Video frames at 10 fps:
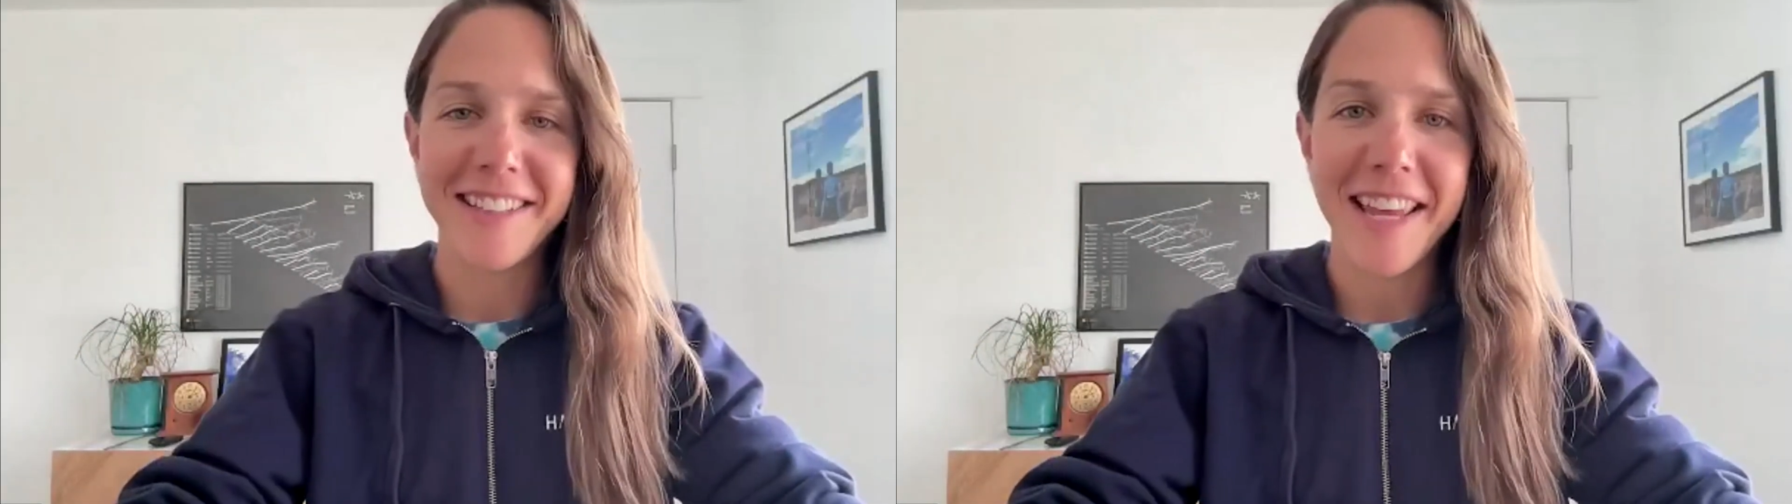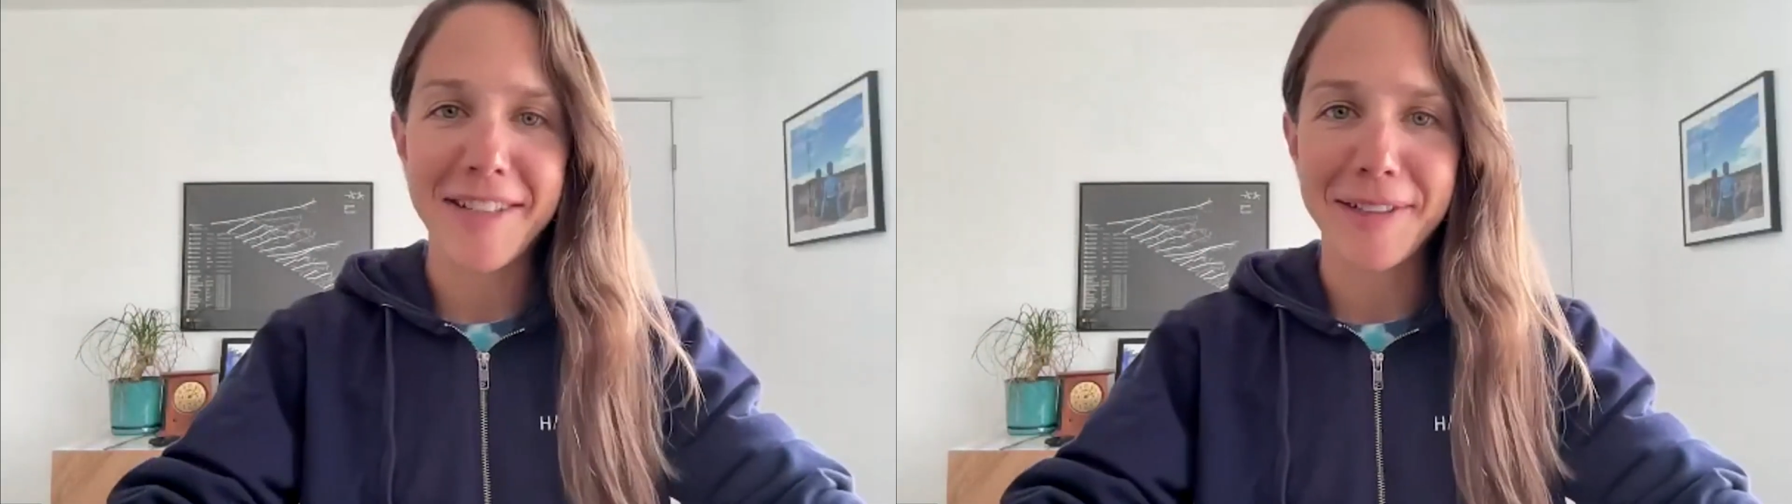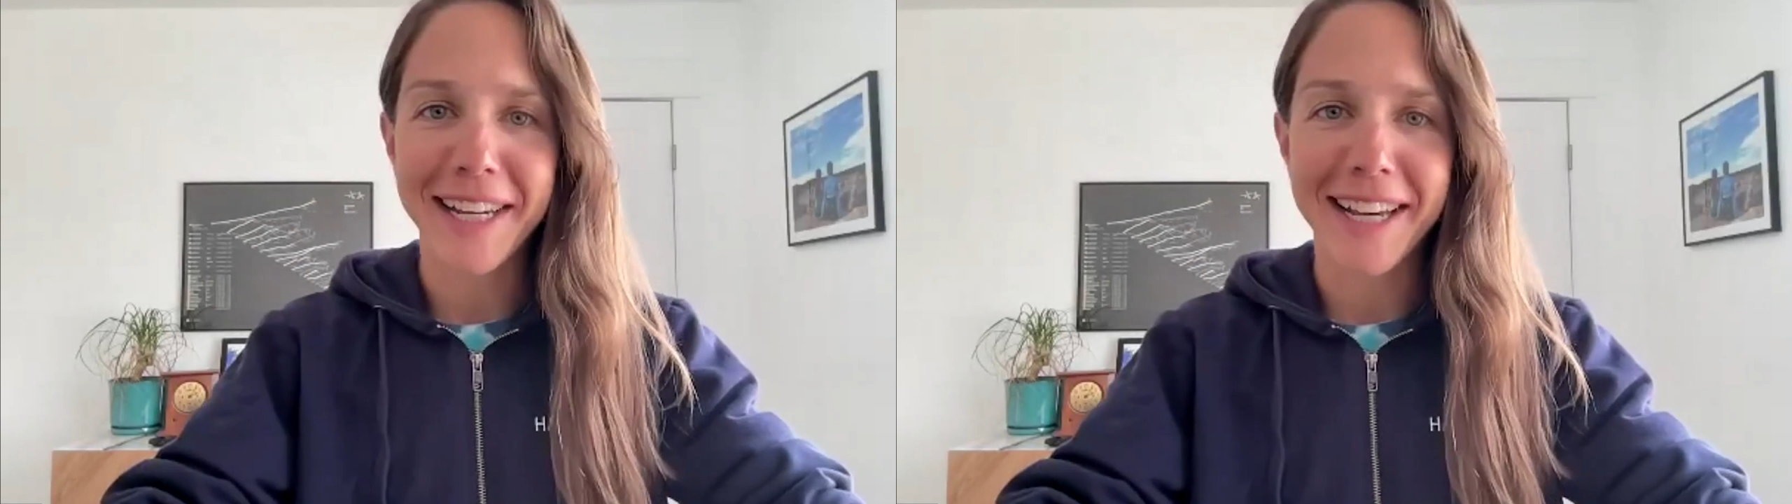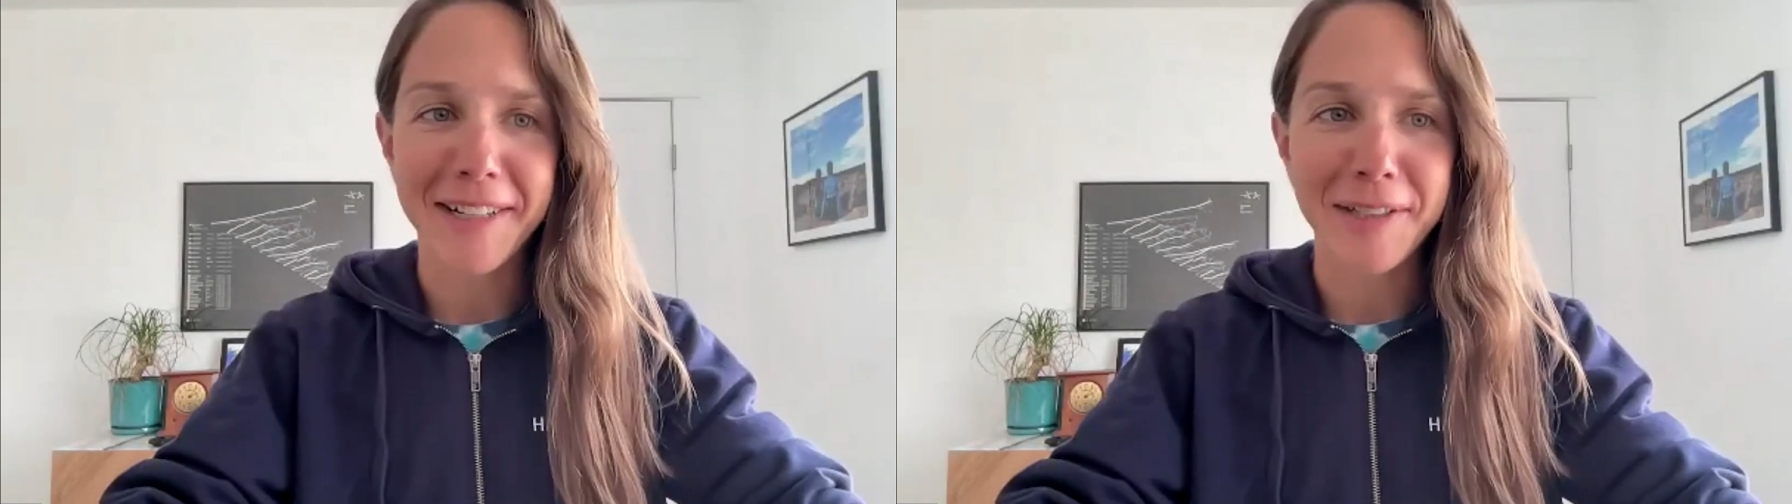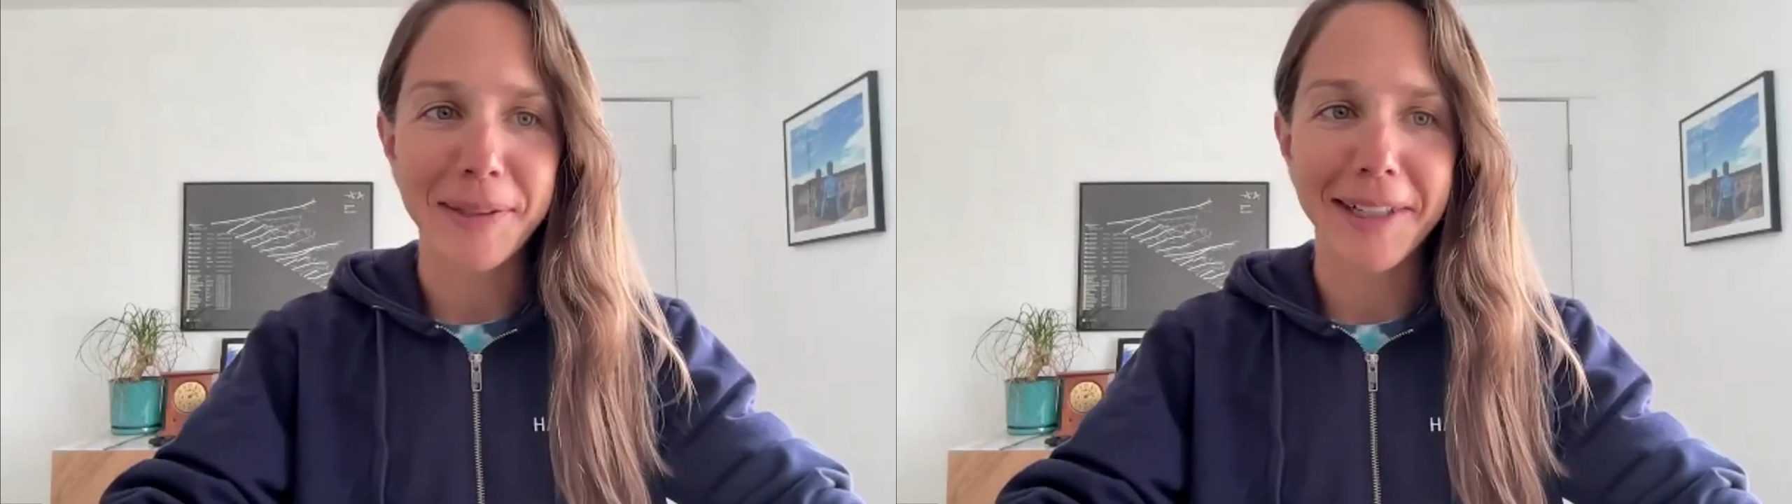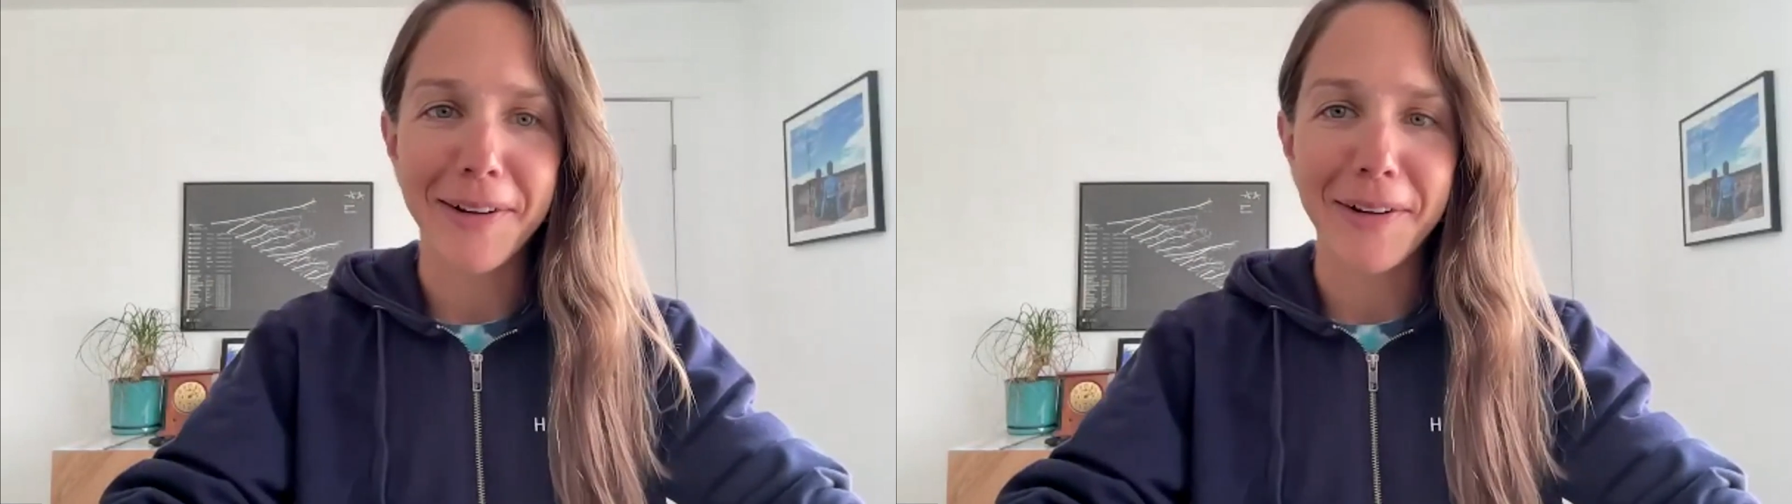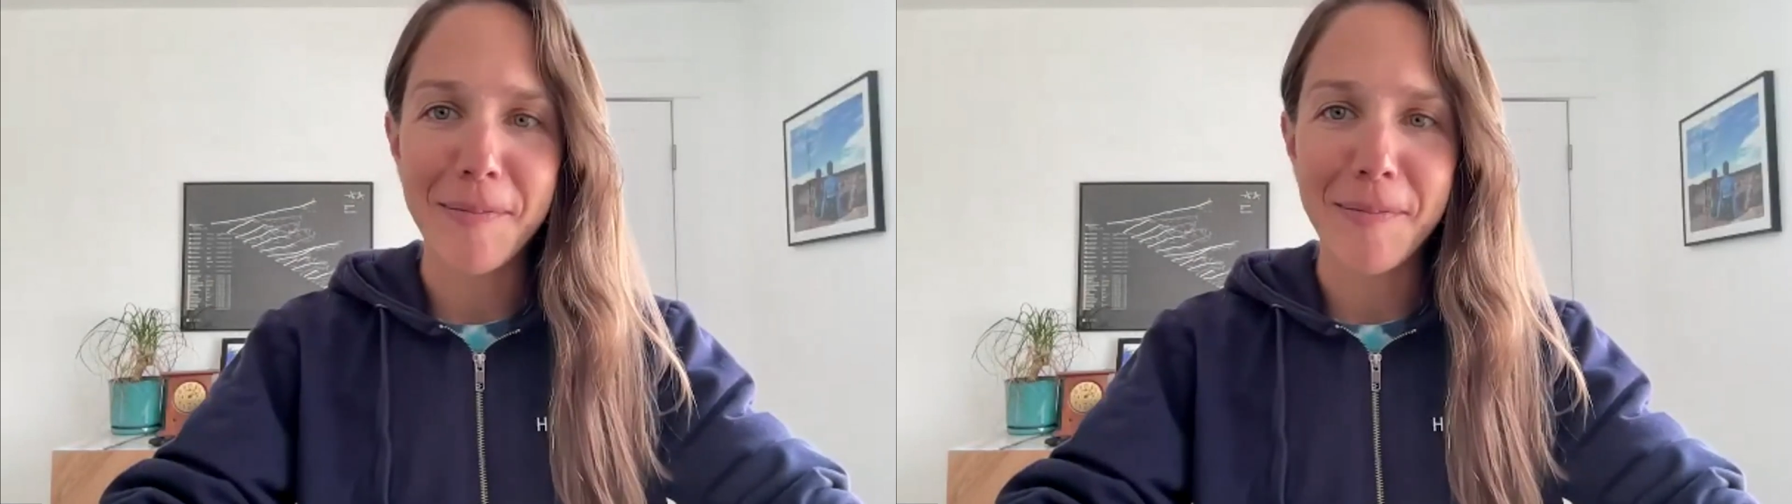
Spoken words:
Hazelcast, we load